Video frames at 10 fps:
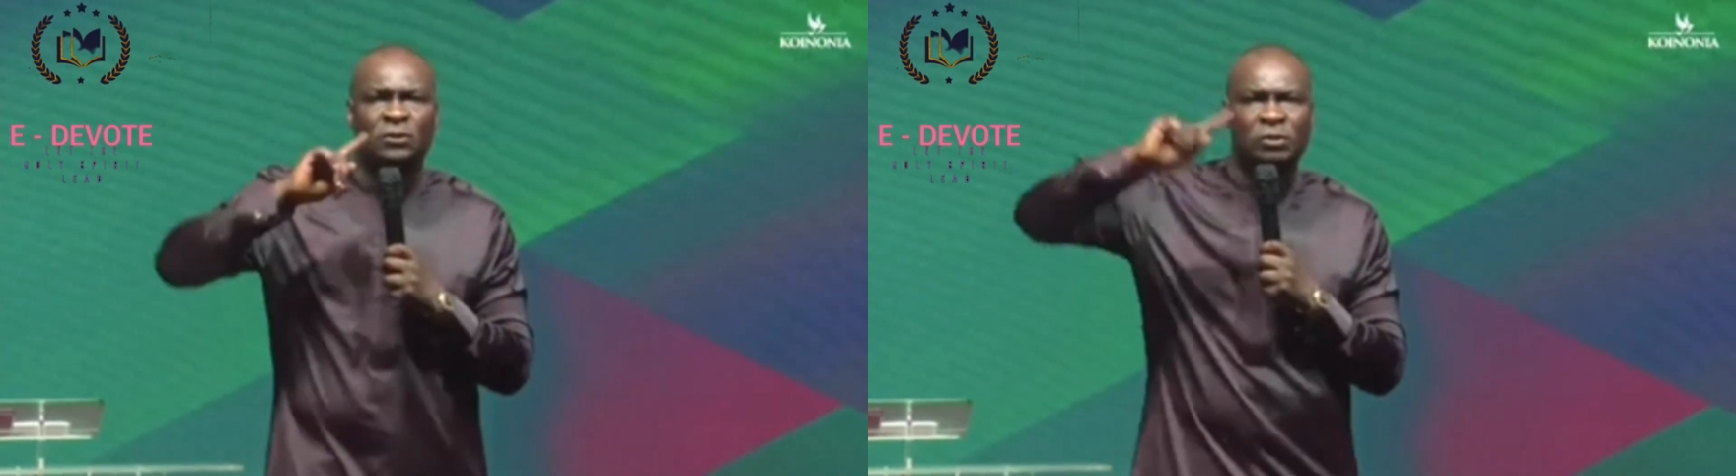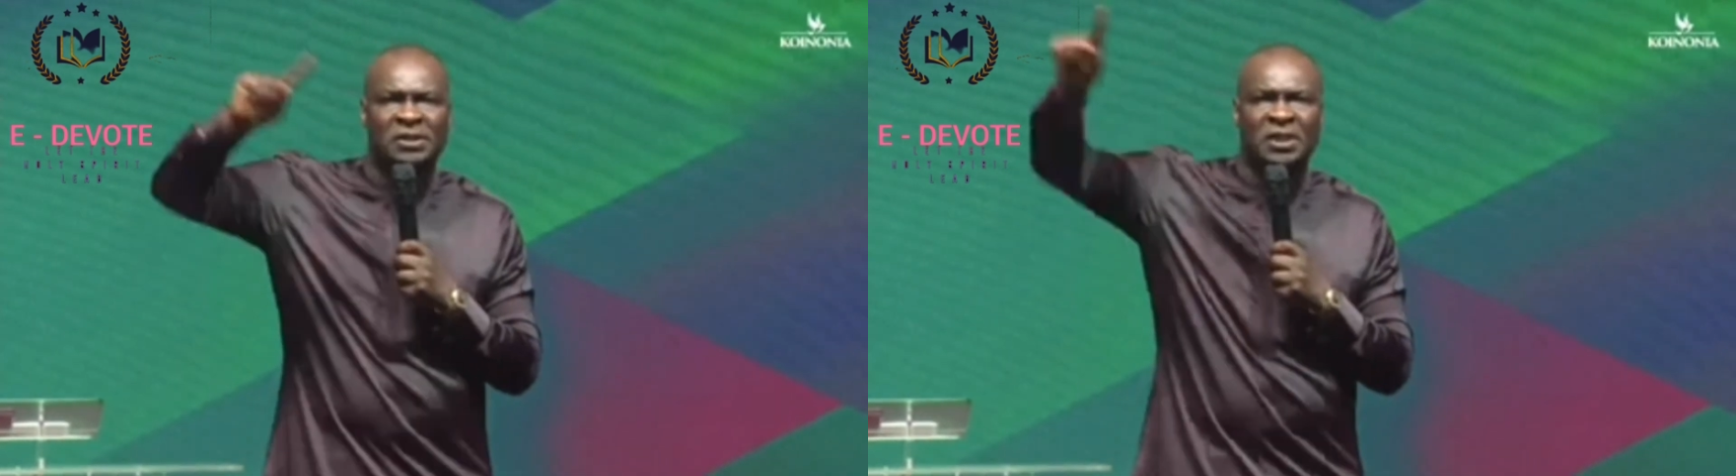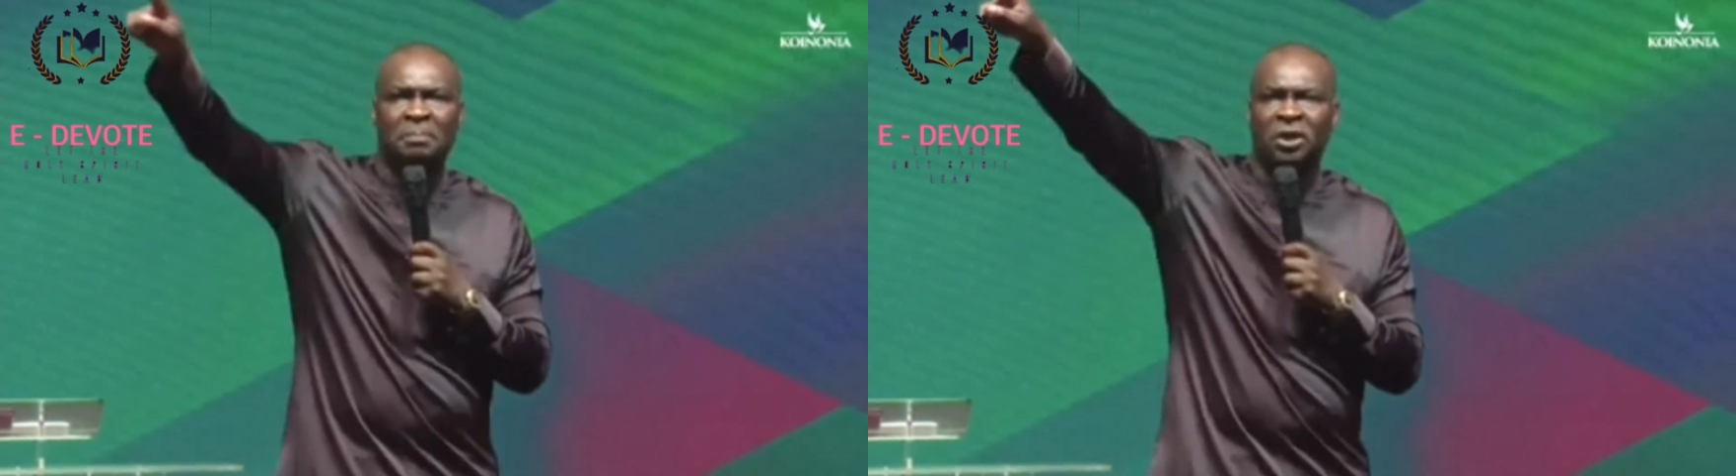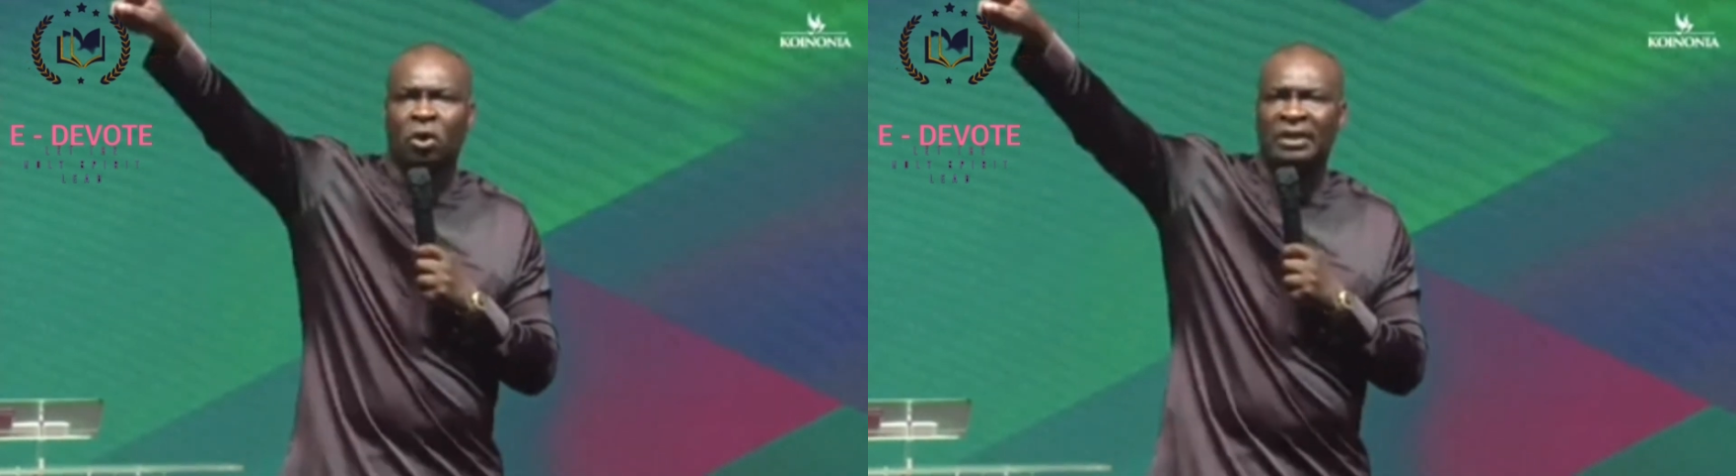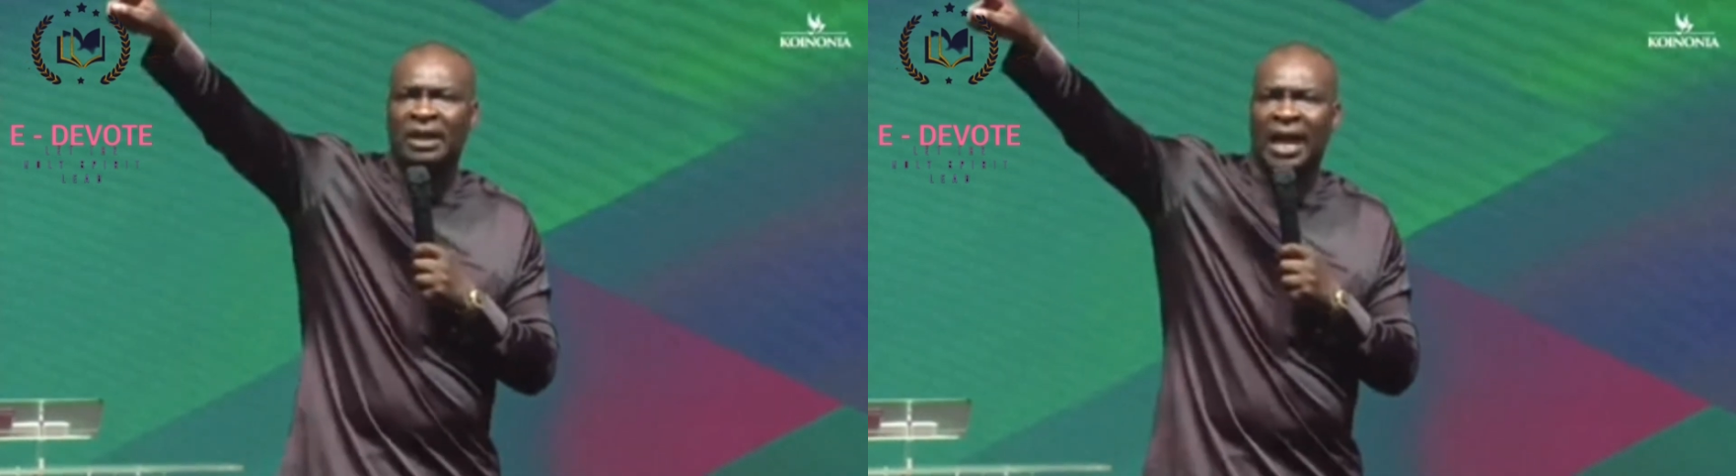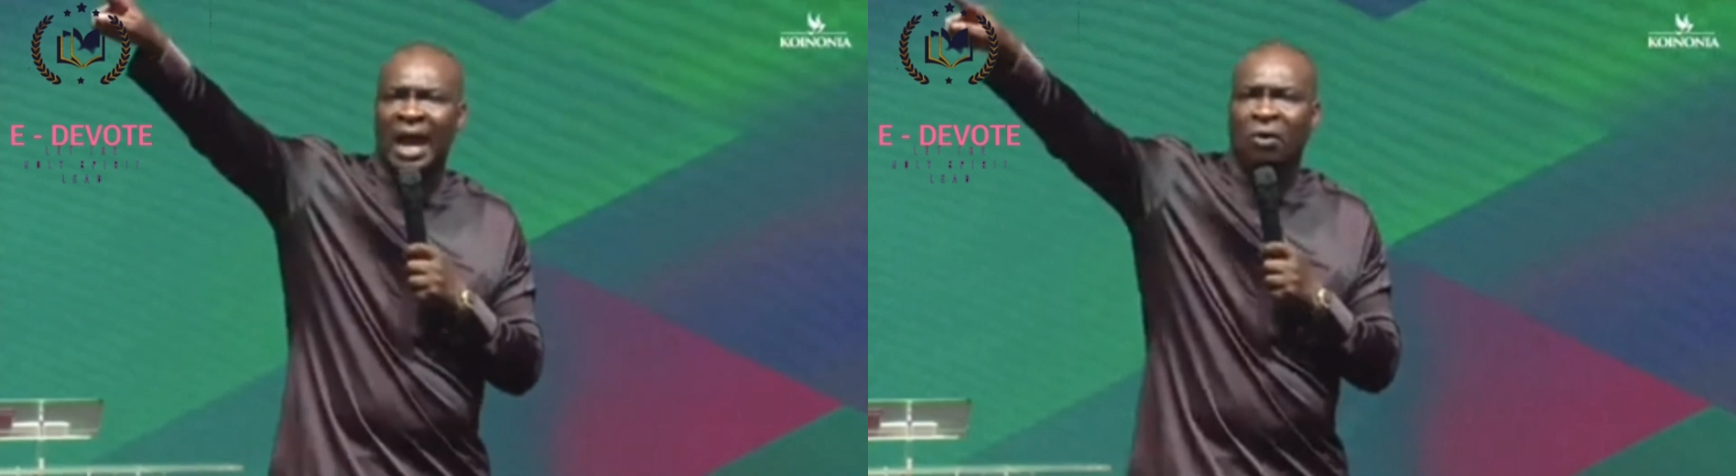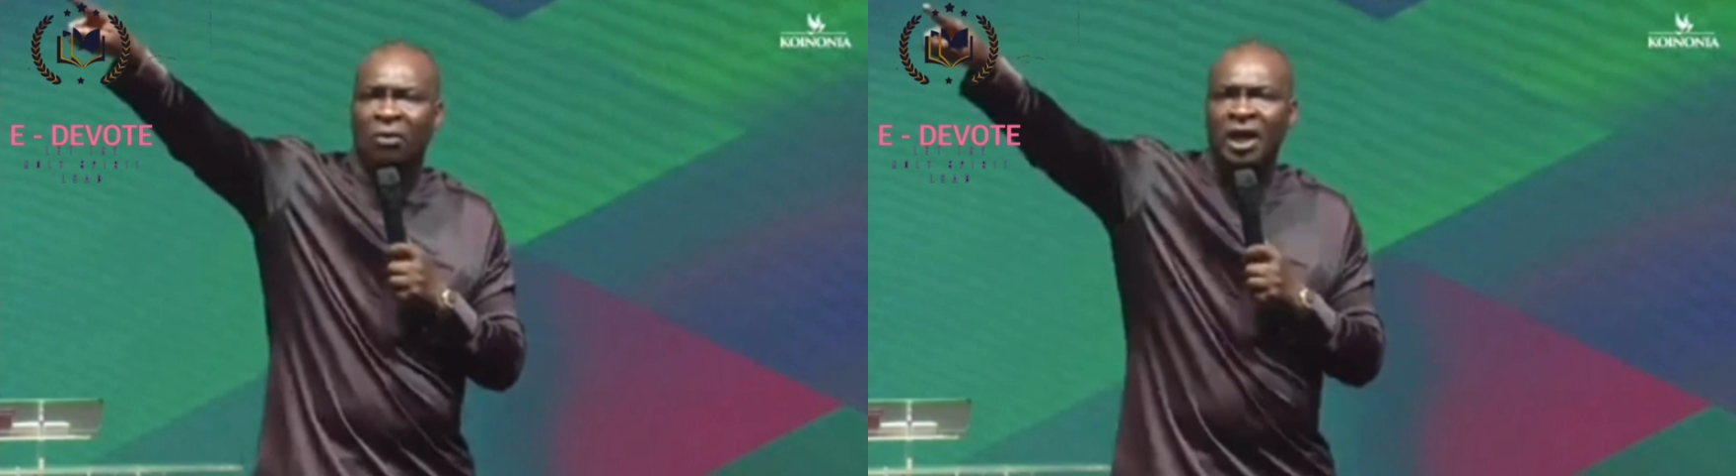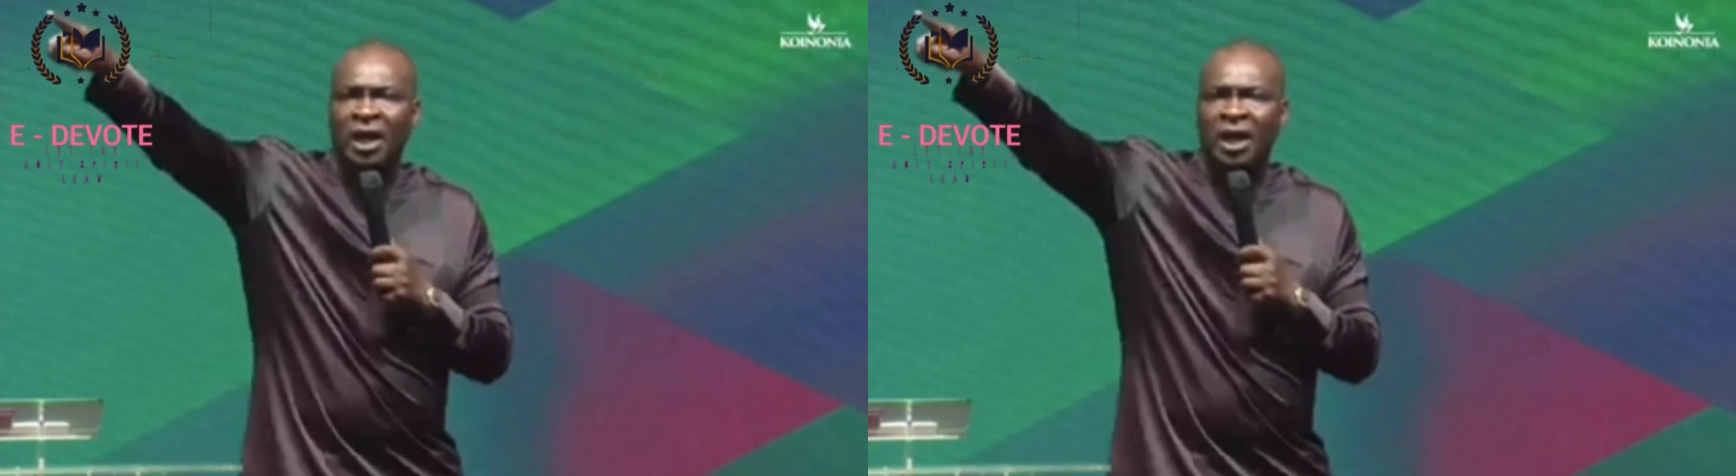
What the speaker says: to see beyond the now.